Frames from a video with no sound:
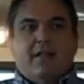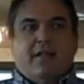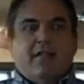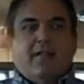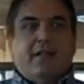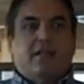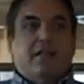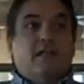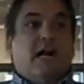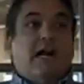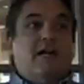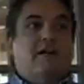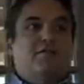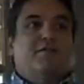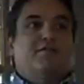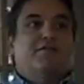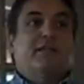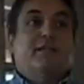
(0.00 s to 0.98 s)
I think a lot of
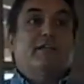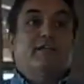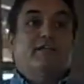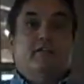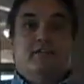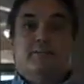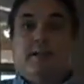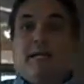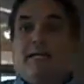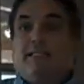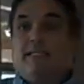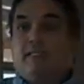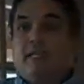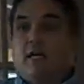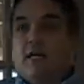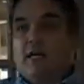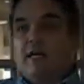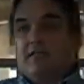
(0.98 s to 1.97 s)
fear is based
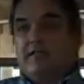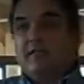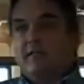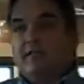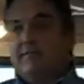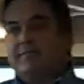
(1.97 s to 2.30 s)
on